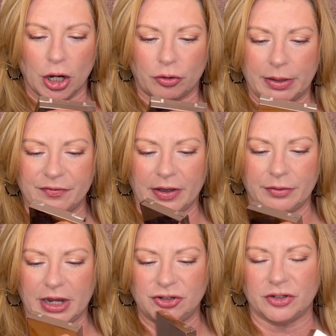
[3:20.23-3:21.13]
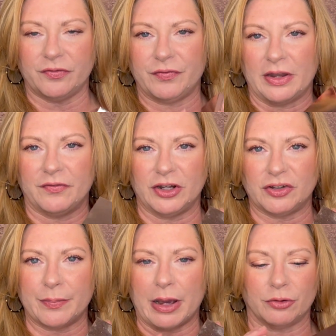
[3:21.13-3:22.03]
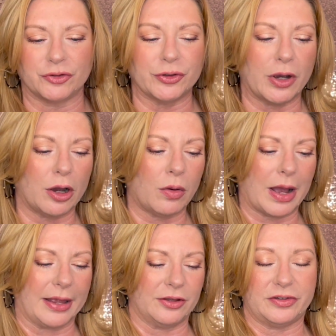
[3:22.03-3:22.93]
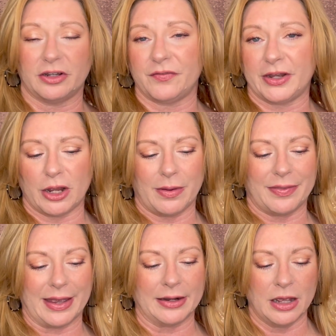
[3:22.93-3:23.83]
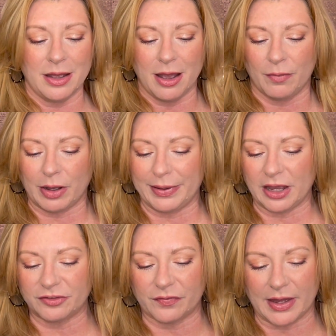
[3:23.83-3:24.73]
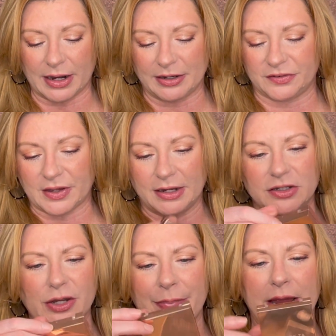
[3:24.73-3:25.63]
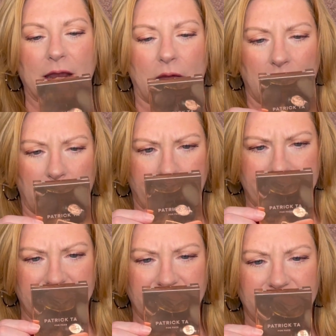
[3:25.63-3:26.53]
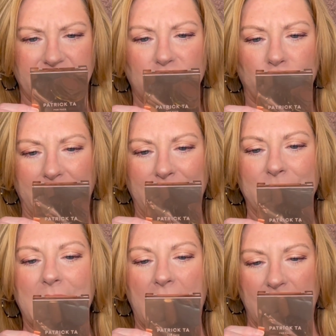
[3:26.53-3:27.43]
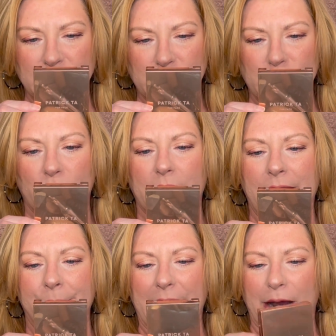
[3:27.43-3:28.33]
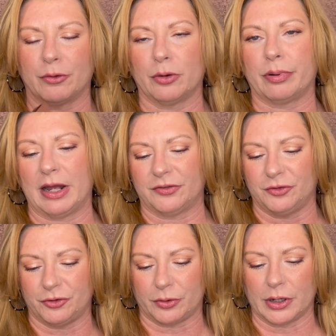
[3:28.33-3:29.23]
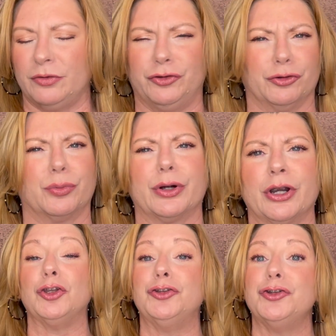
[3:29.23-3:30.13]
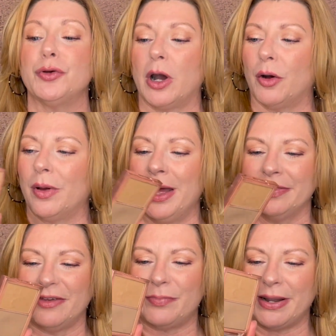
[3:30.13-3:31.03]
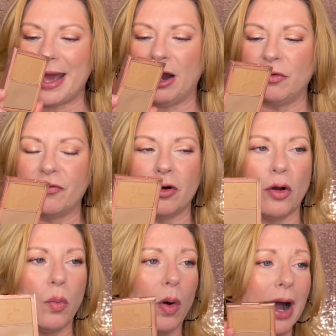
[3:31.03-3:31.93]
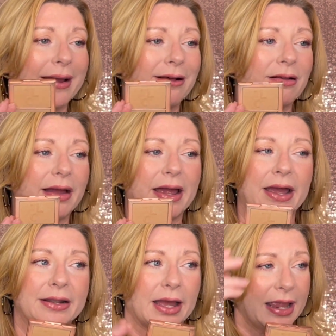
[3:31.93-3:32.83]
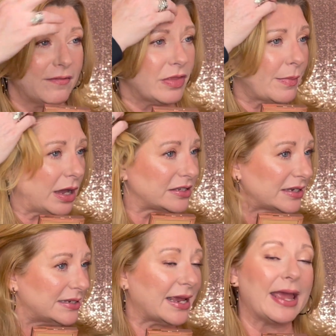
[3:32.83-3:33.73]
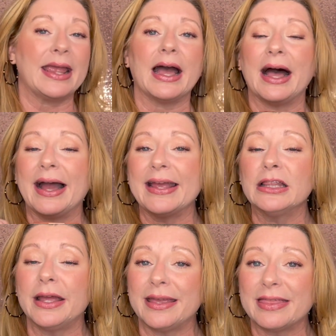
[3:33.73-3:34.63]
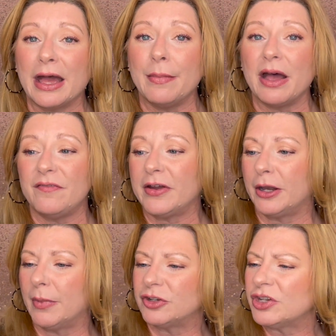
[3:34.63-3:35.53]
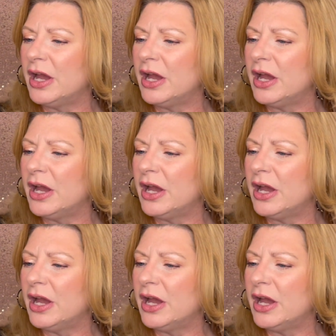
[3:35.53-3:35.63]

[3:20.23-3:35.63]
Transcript: cream foundation and finishing powder duo. I did a video on that. Well, because of that, I decided to pick up, this is the Cream Contour and Powder Bronzer Duo. They've been out for a while, and I have them on today. I like them very much.